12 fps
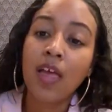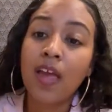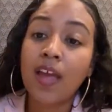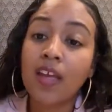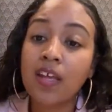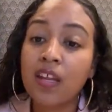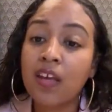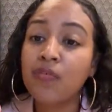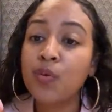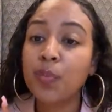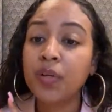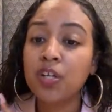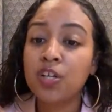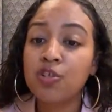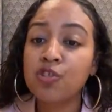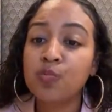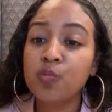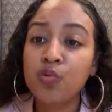And if you put it in your
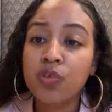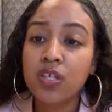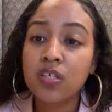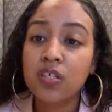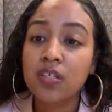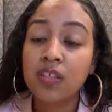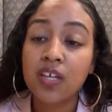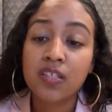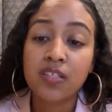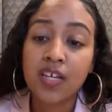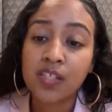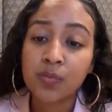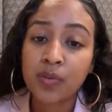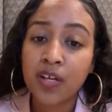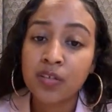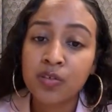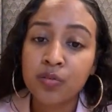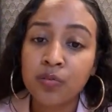smoothies, that's what I
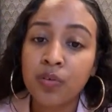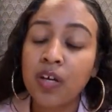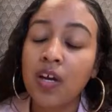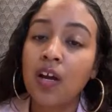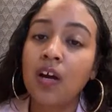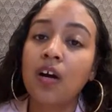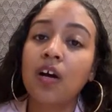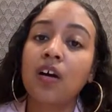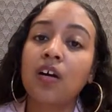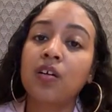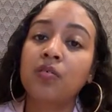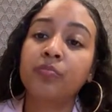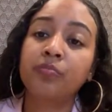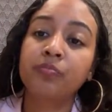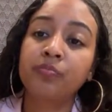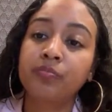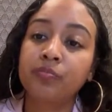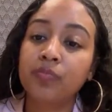do. I
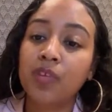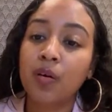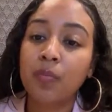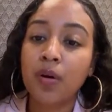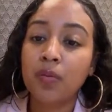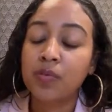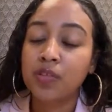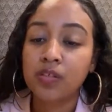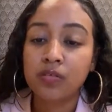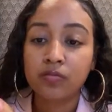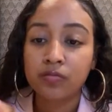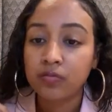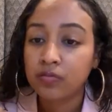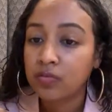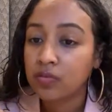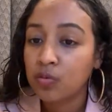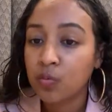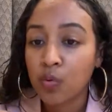promise you,
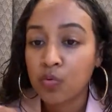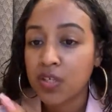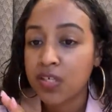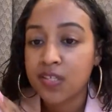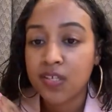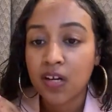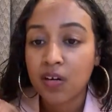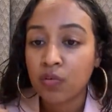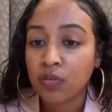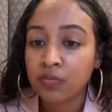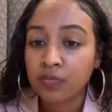you won't taste it at all.